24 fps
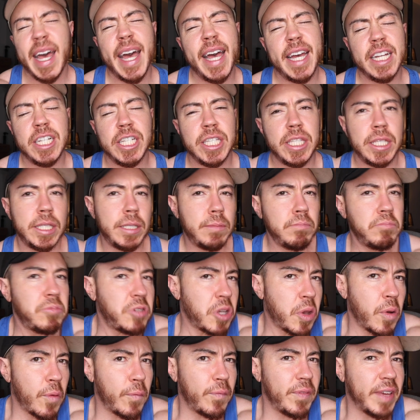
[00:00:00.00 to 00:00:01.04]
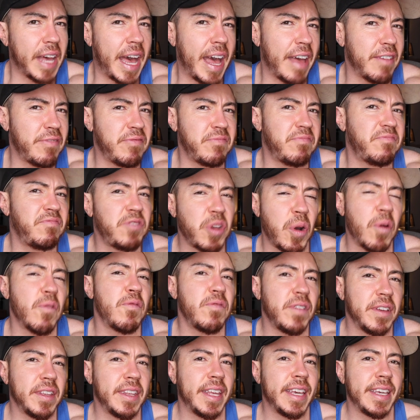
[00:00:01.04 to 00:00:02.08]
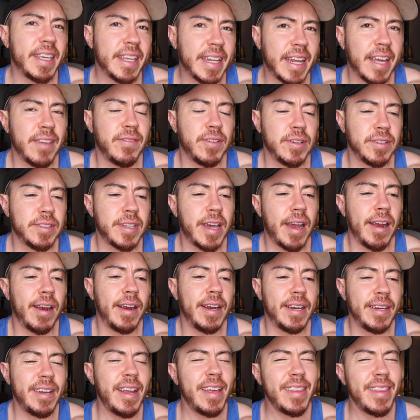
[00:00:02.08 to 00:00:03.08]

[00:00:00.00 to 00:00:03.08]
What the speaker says: just don't feel like it. I feel tired.